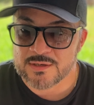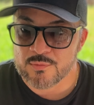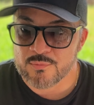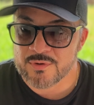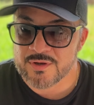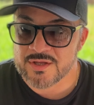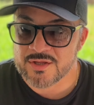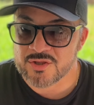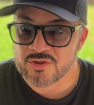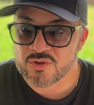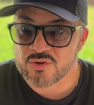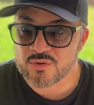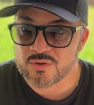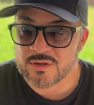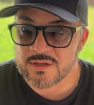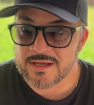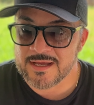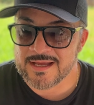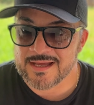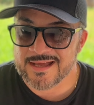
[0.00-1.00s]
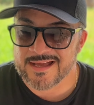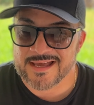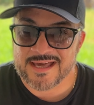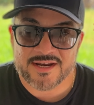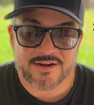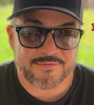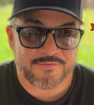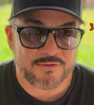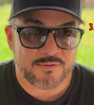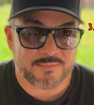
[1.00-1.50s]
Which uh,
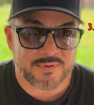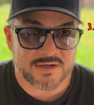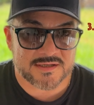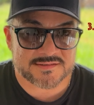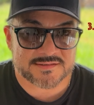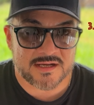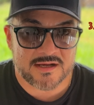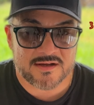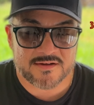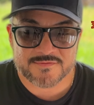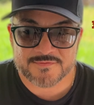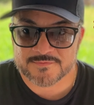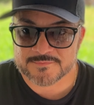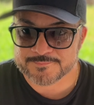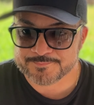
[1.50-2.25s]
had a few bucks off.